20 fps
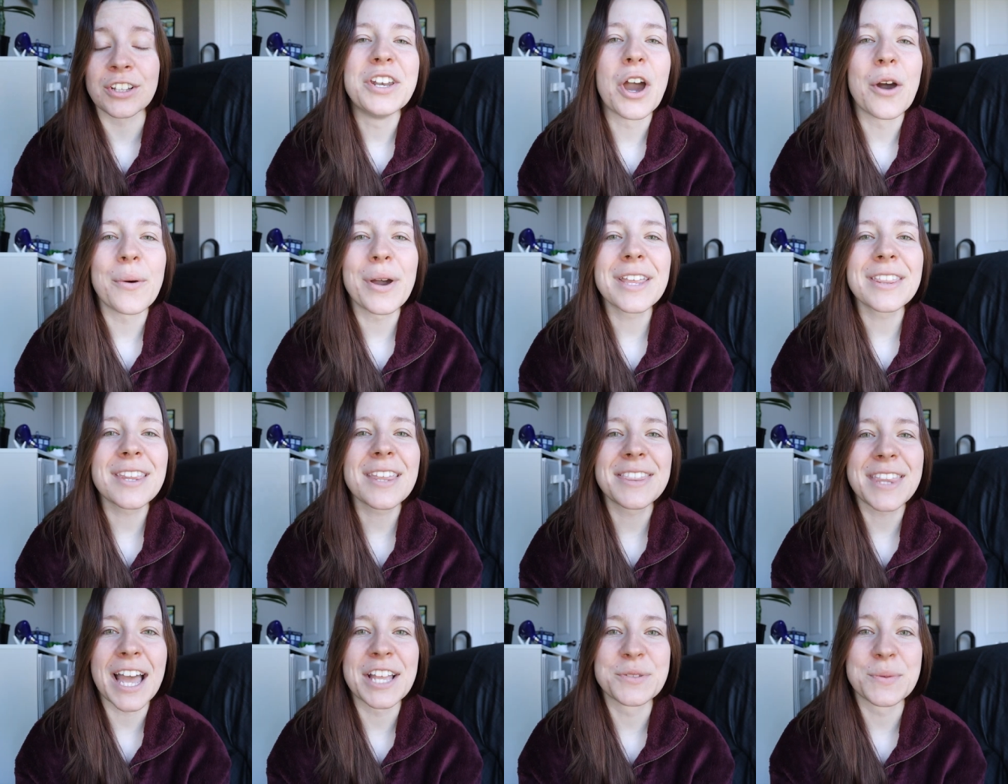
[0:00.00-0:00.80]
Knowing
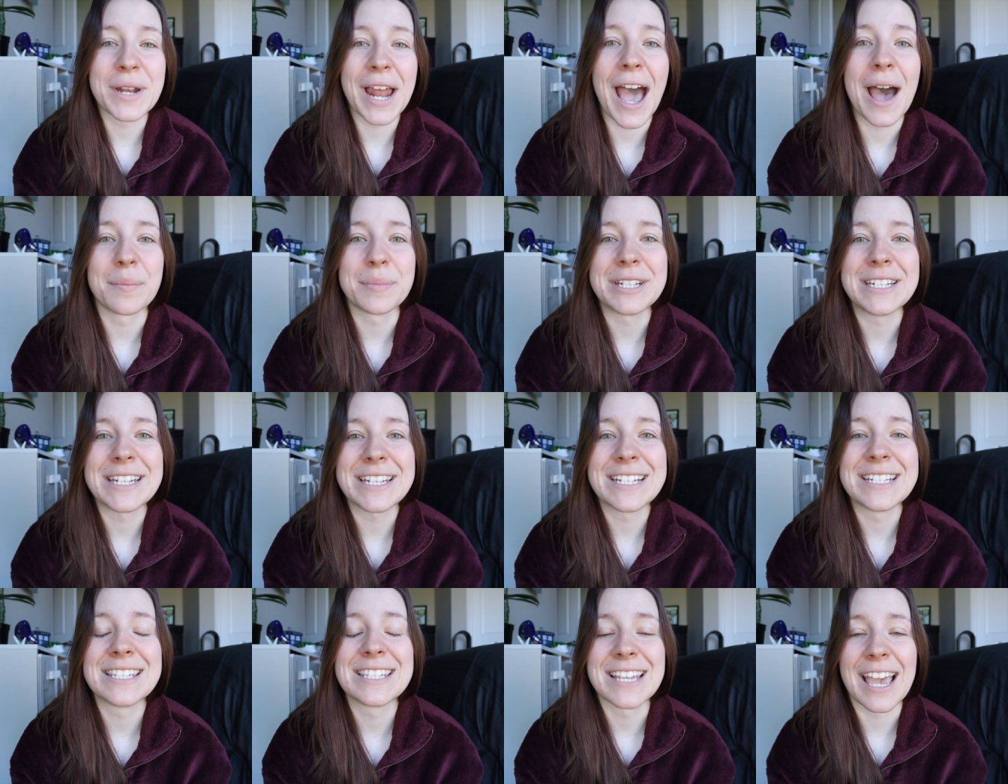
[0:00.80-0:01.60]
that that's what happened
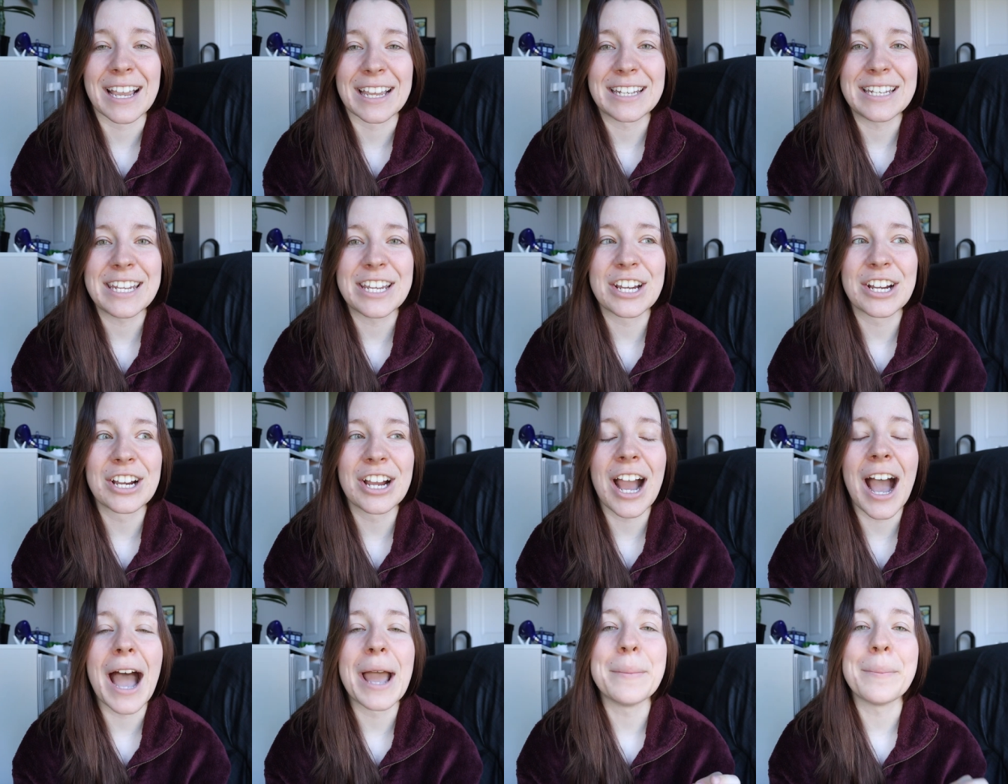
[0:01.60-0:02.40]
in second
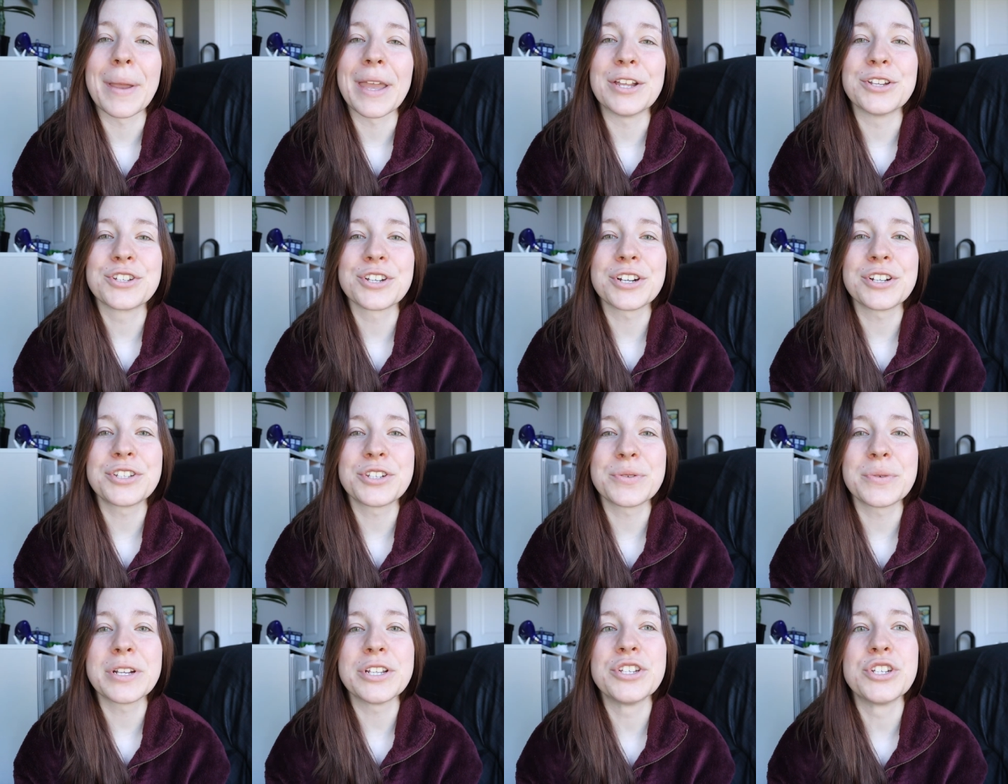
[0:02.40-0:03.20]
year, I made sure
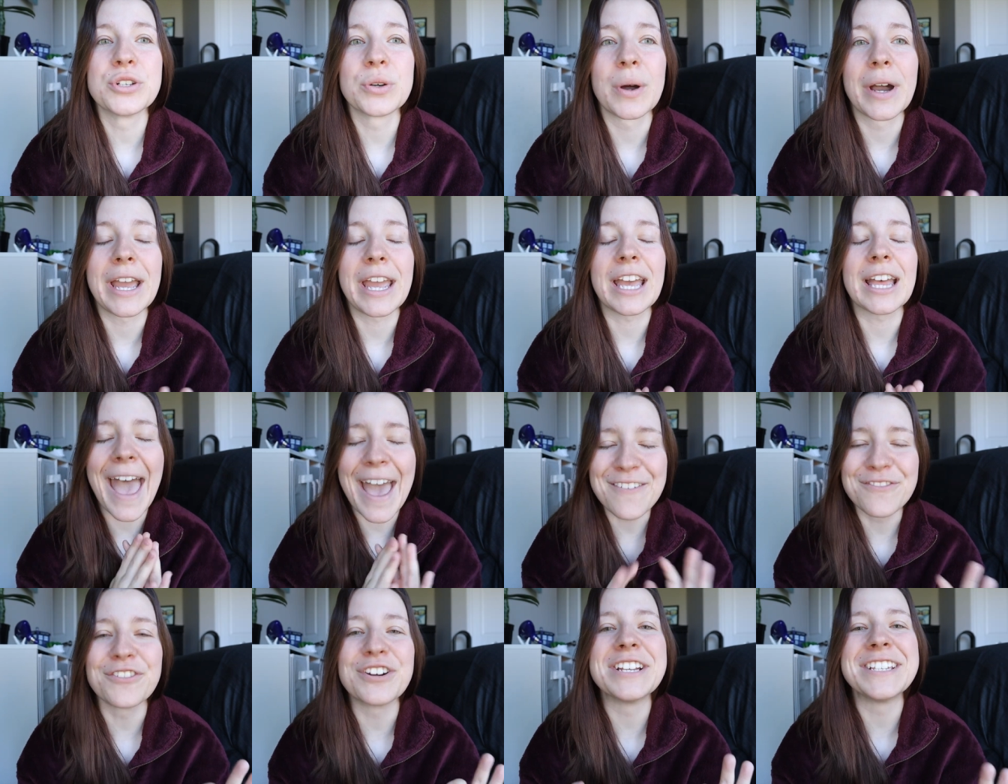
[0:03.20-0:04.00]
to enjoy
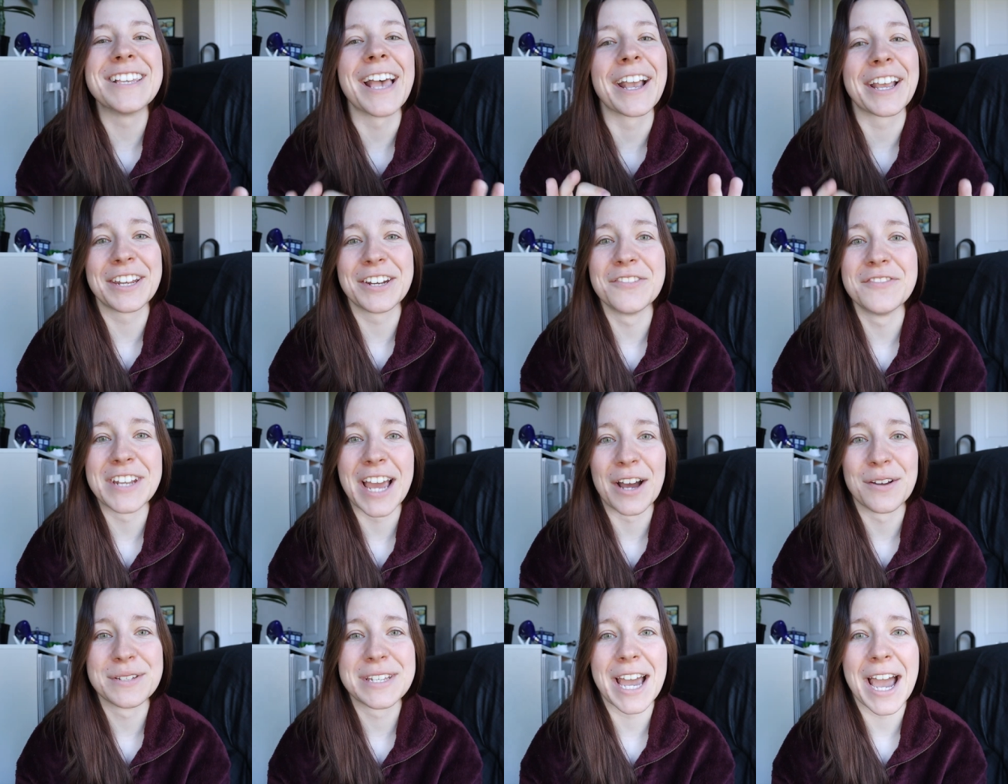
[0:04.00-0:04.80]
every second of
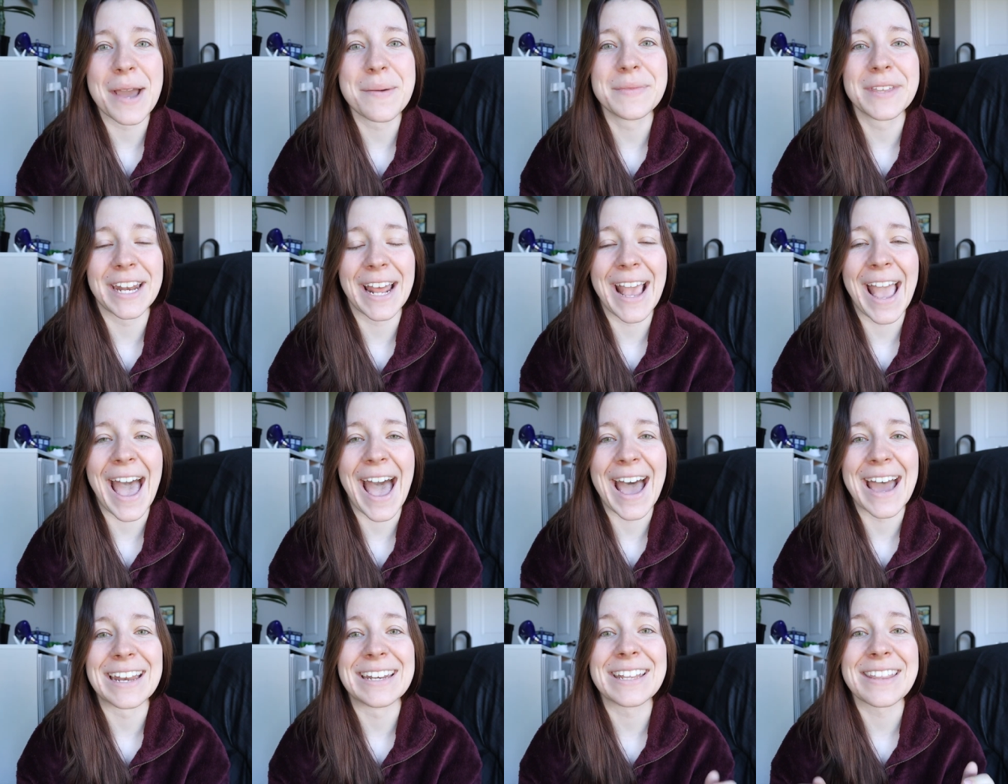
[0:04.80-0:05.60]
downtime that I
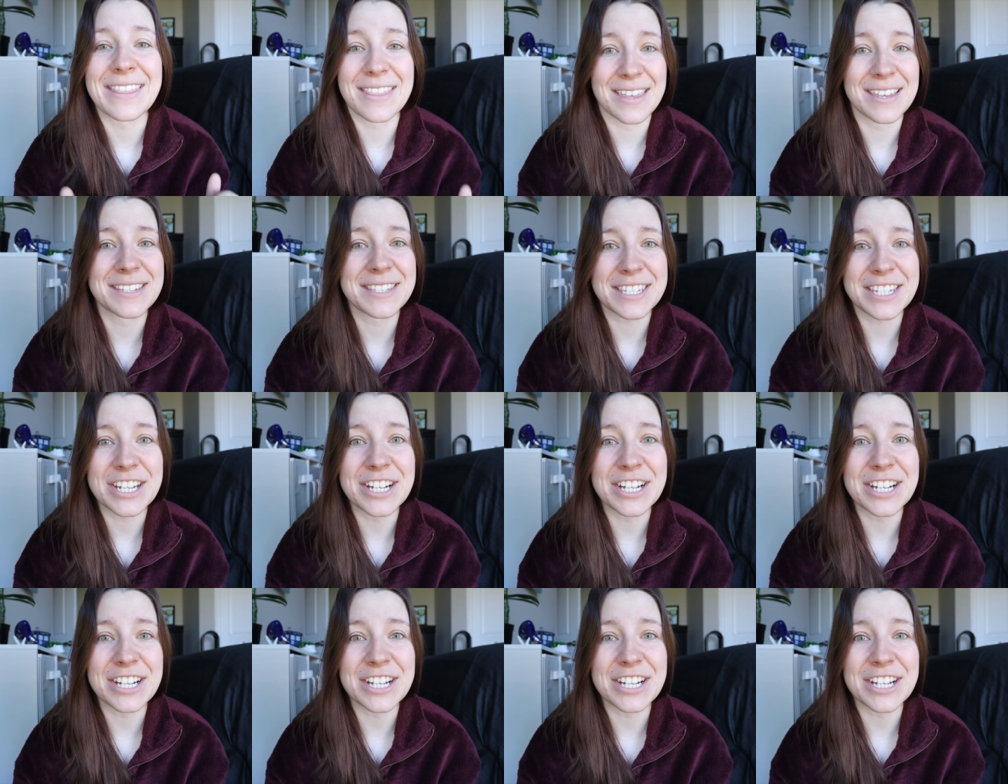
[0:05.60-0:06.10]
had this